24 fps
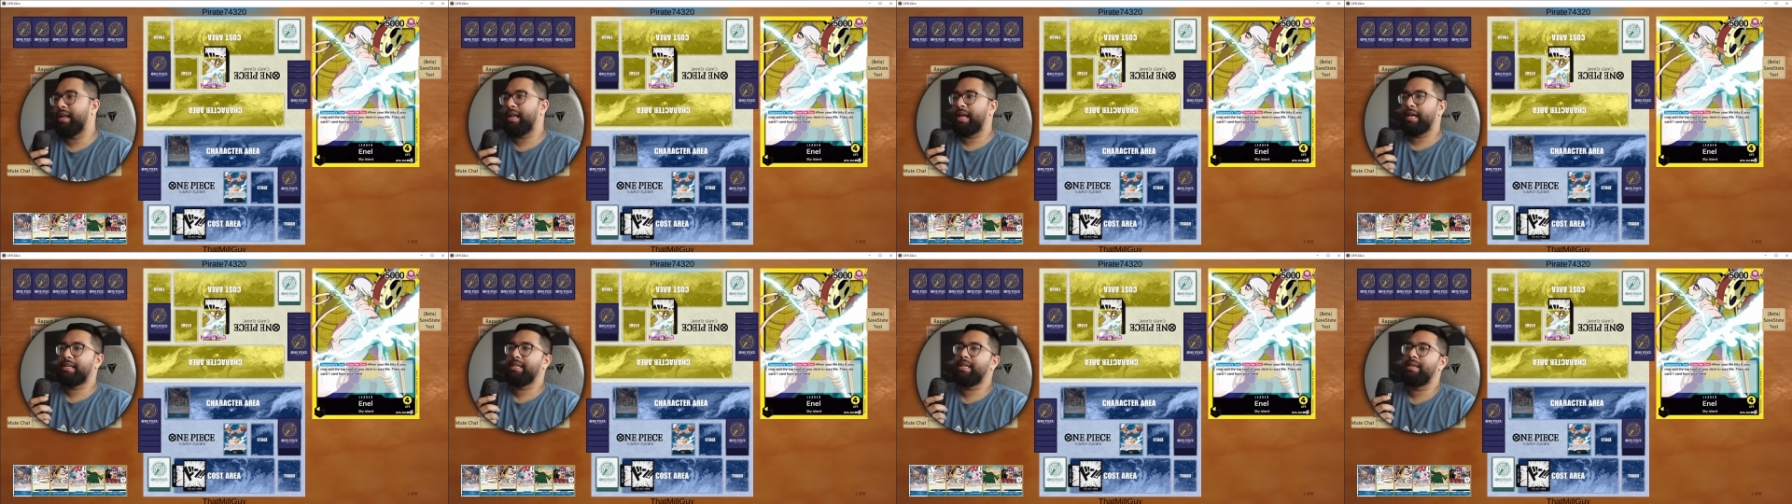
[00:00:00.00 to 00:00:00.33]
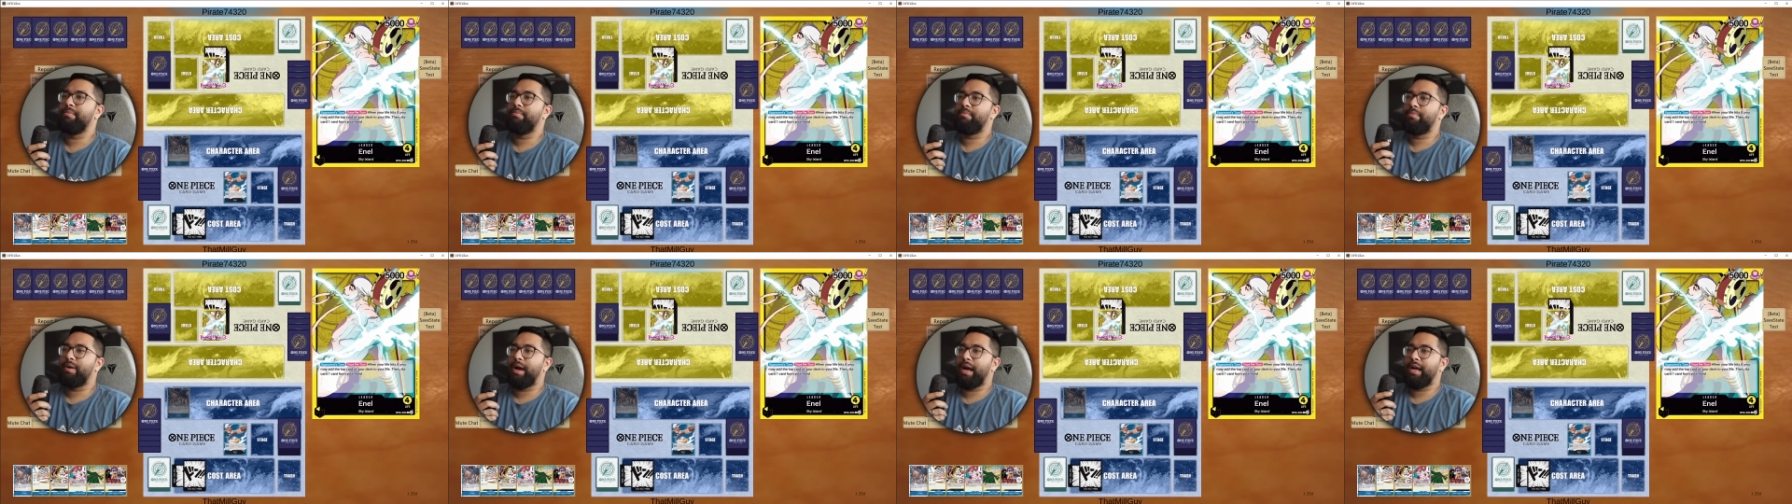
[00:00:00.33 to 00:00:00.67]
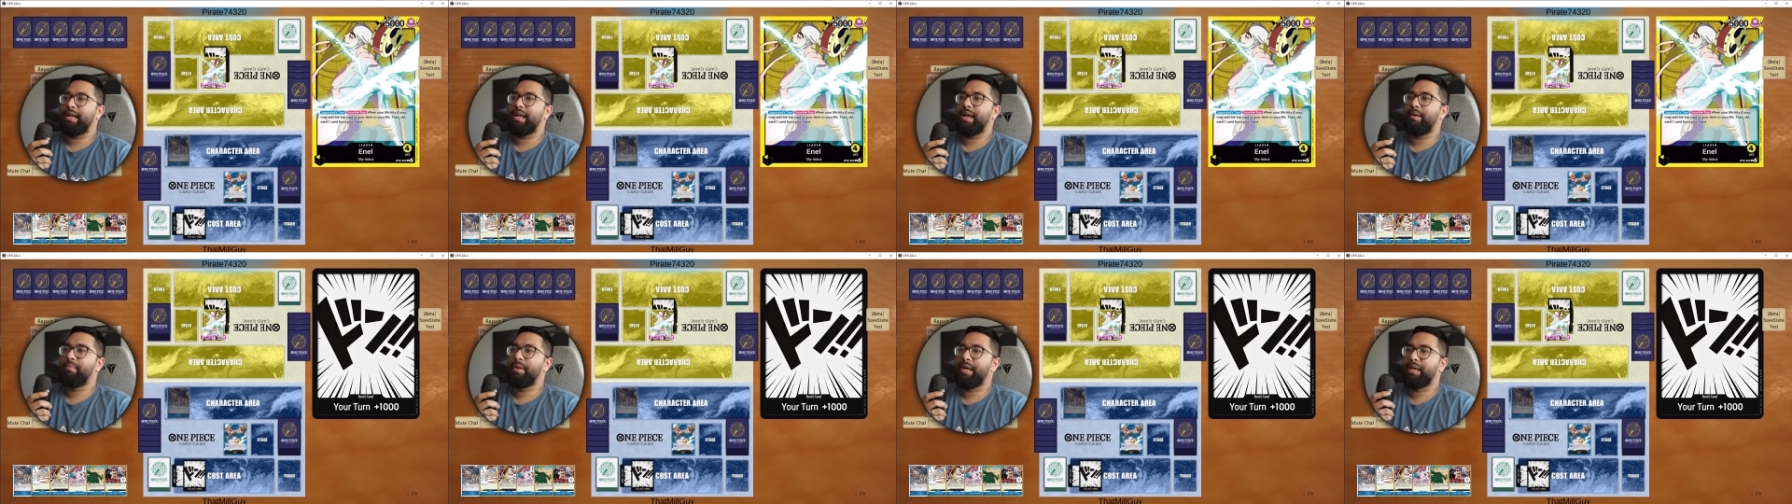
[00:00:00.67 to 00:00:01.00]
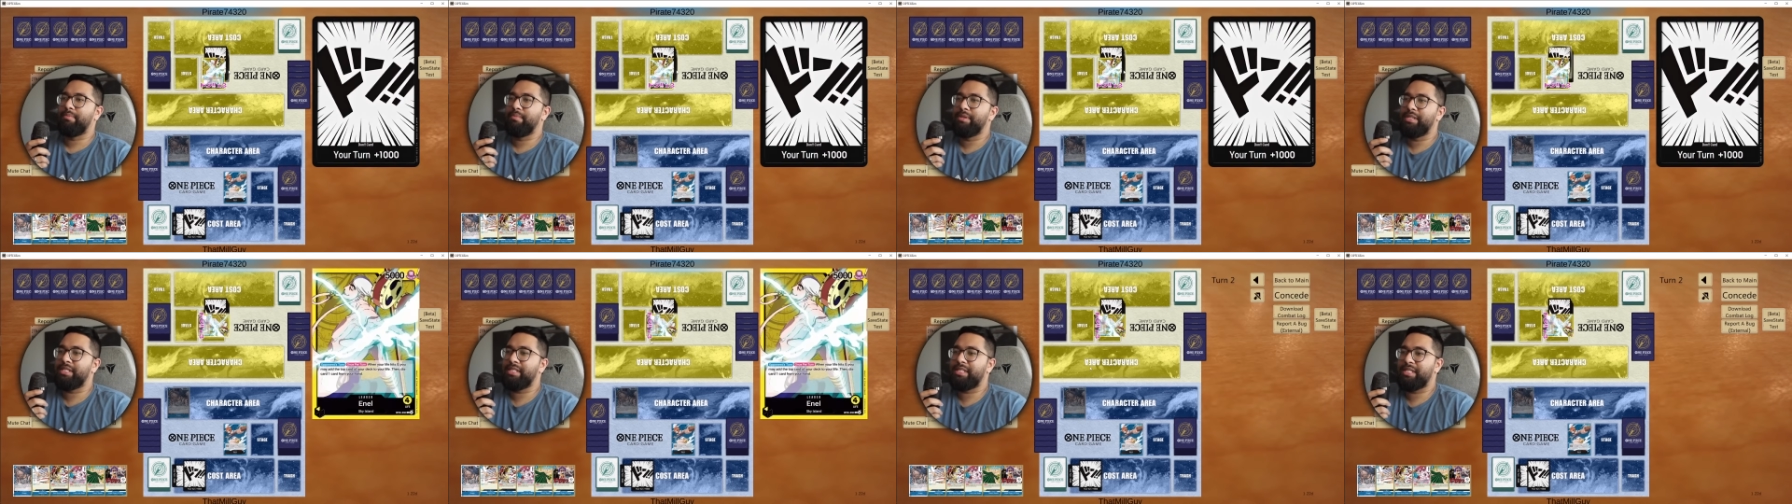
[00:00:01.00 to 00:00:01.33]
I keep I kept like
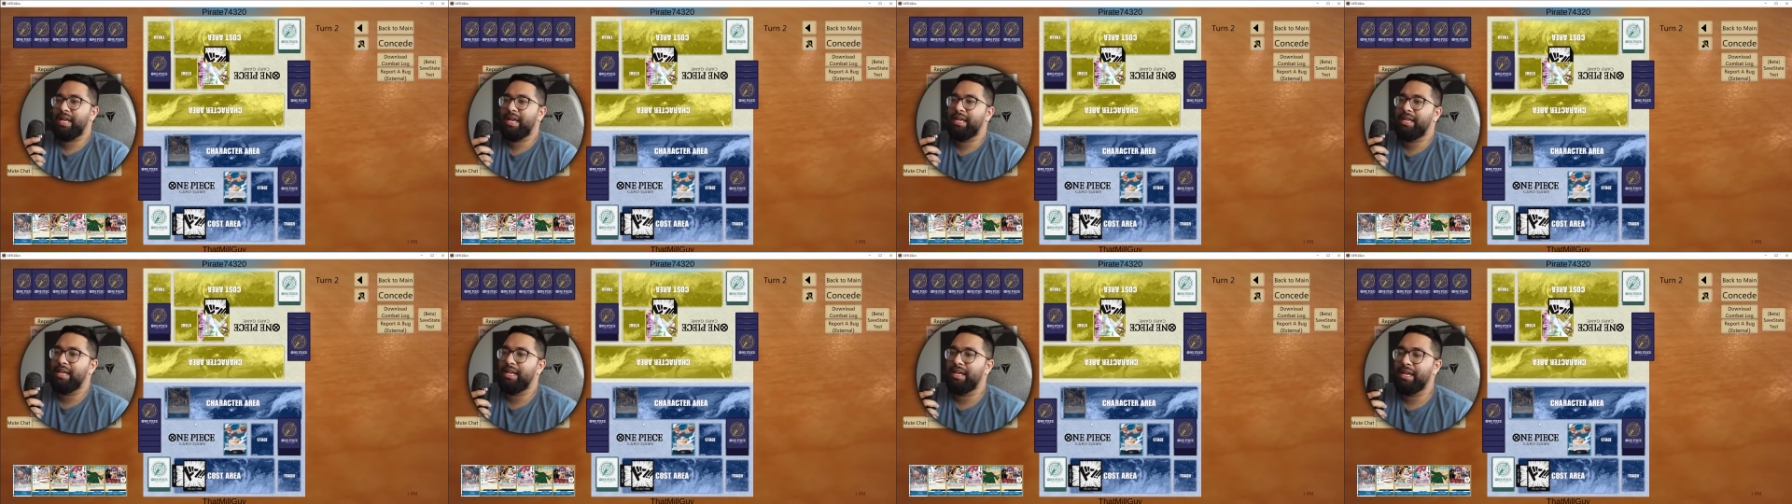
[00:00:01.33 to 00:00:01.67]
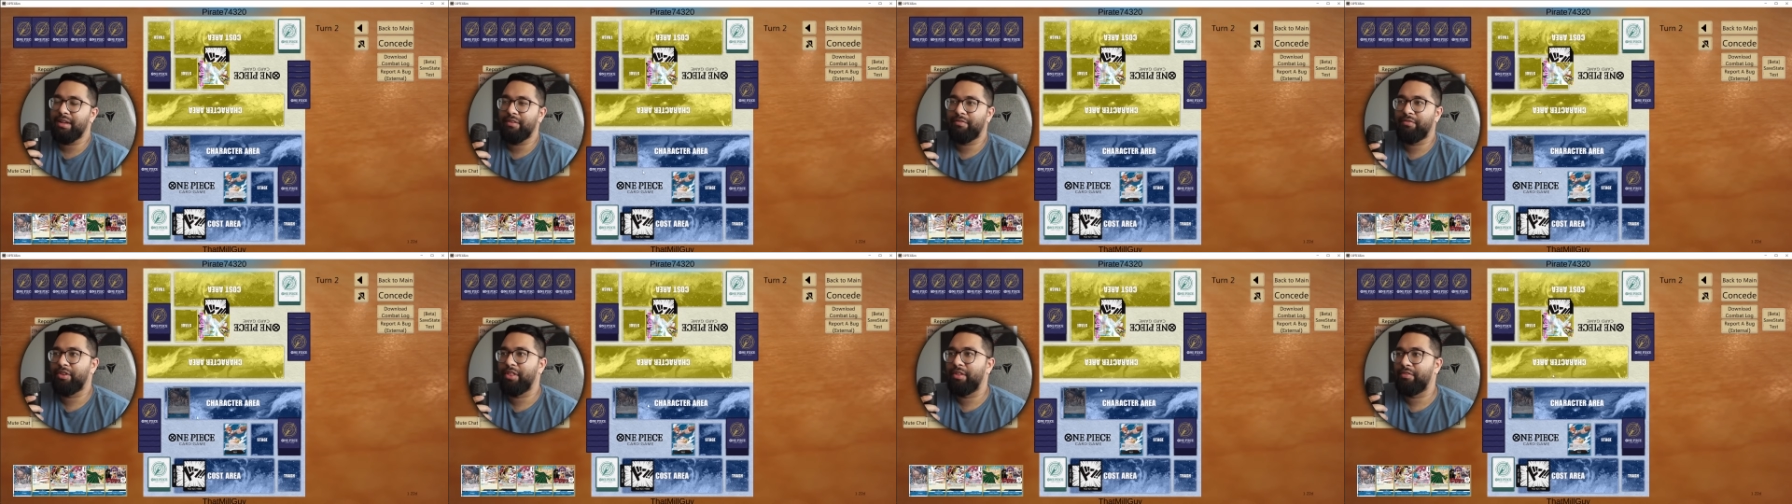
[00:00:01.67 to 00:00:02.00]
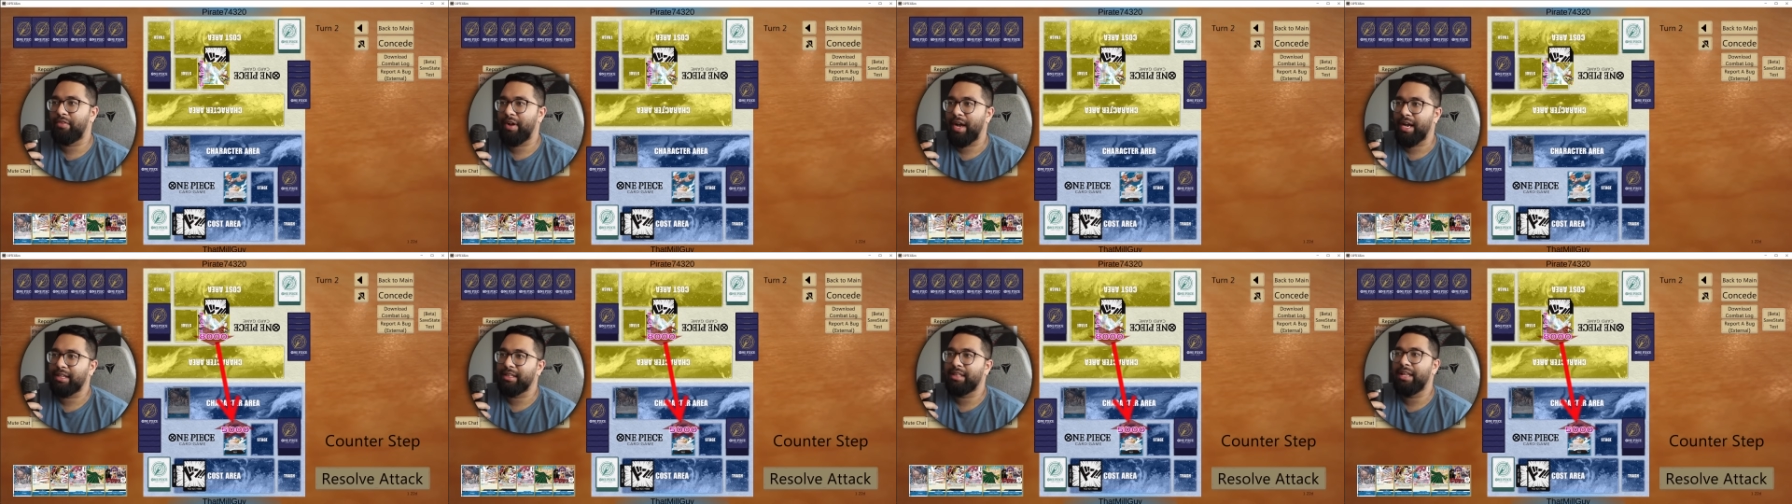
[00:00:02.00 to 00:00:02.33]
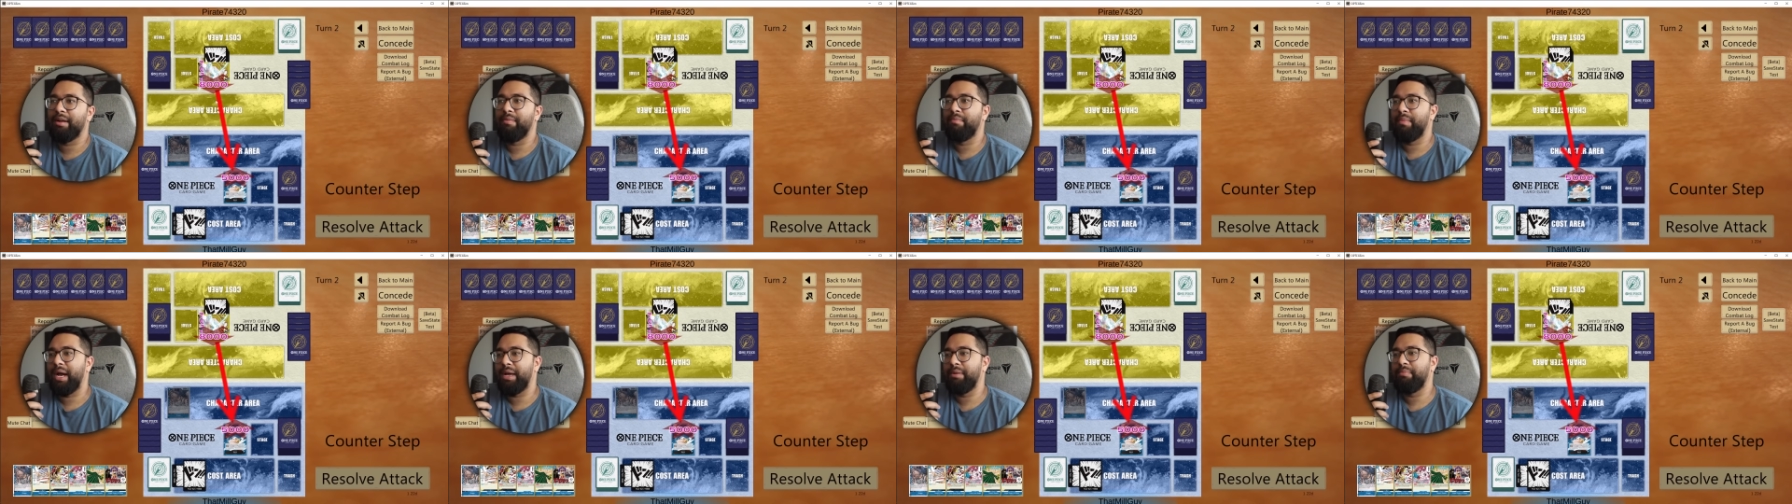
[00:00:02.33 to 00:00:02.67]
mistaking it for the fact that
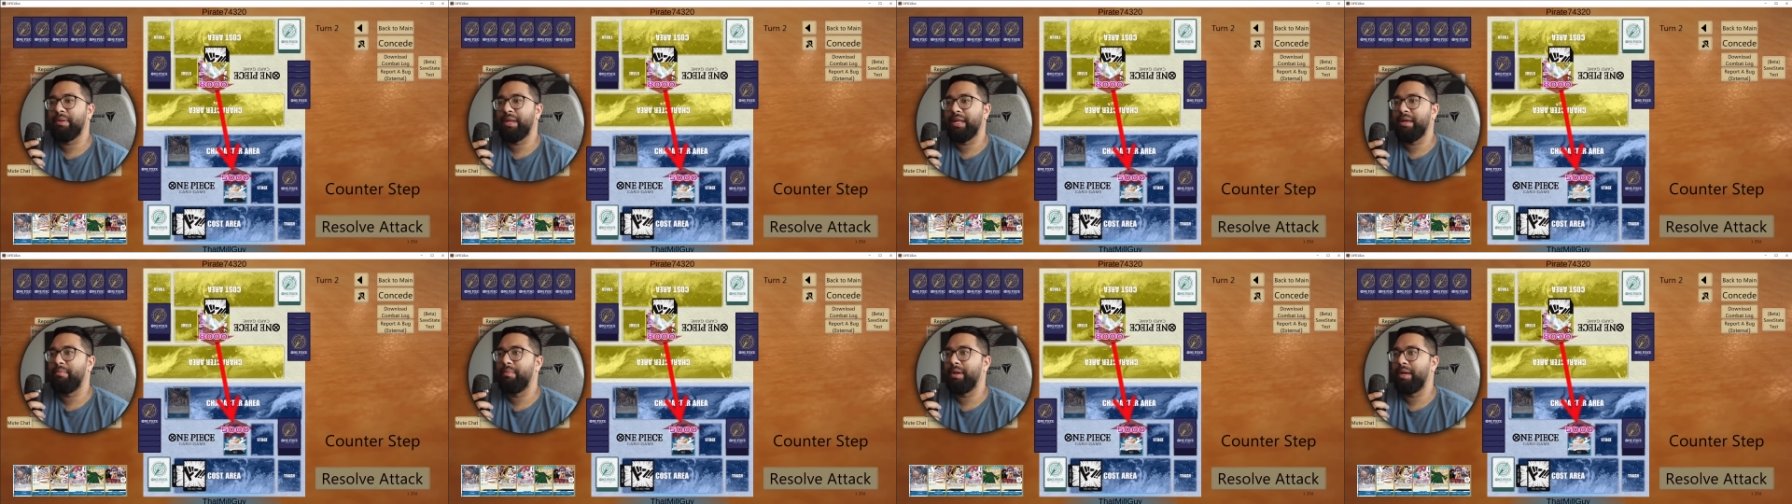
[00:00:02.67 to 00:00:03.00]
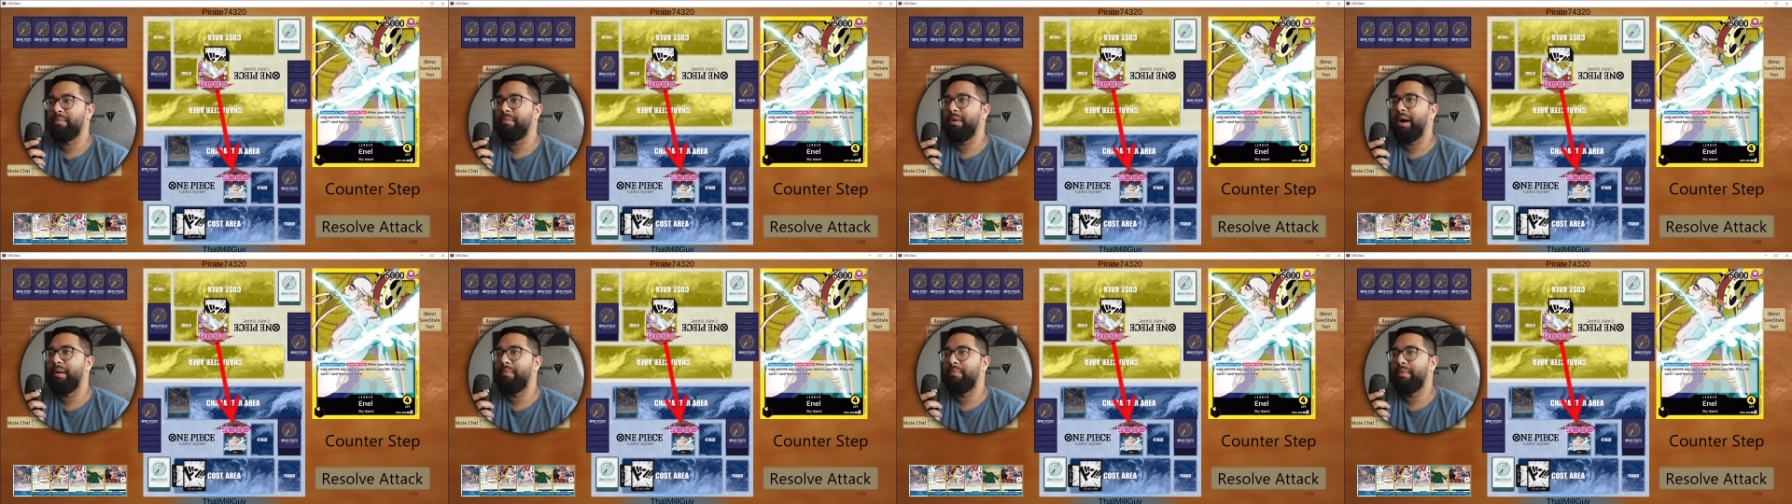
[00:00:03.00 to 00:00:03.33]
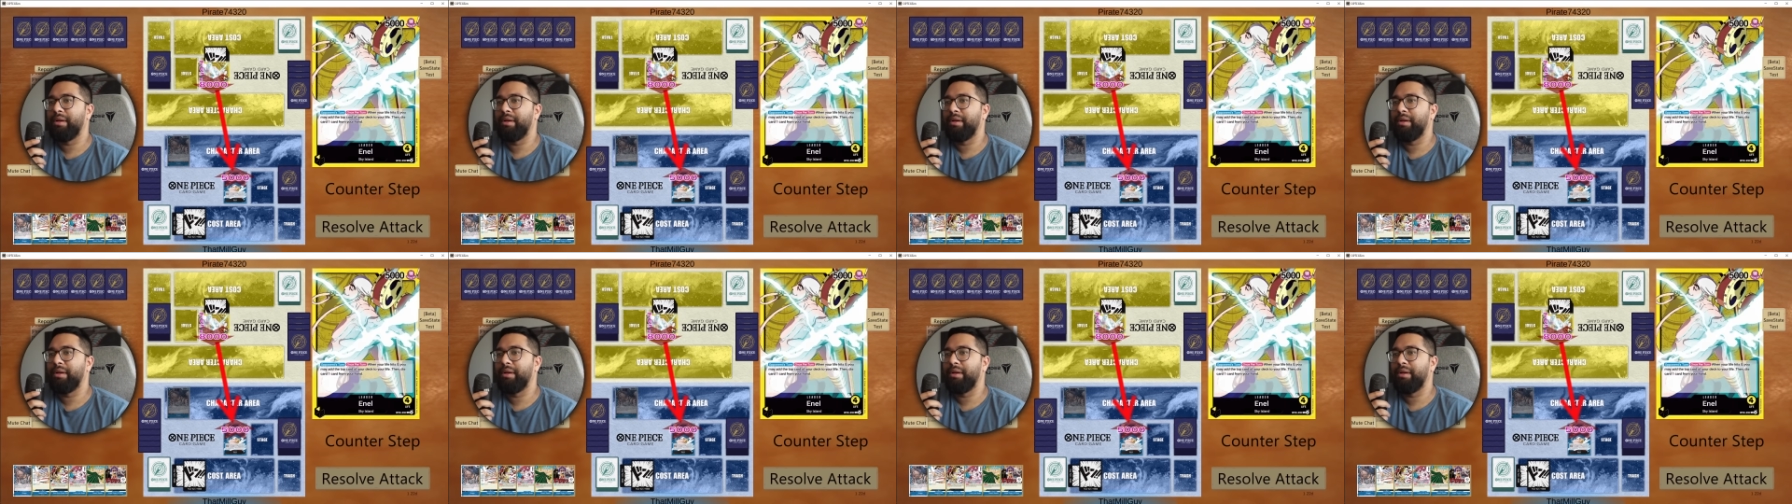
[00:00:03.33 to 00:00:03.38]
it might play a Big Mom,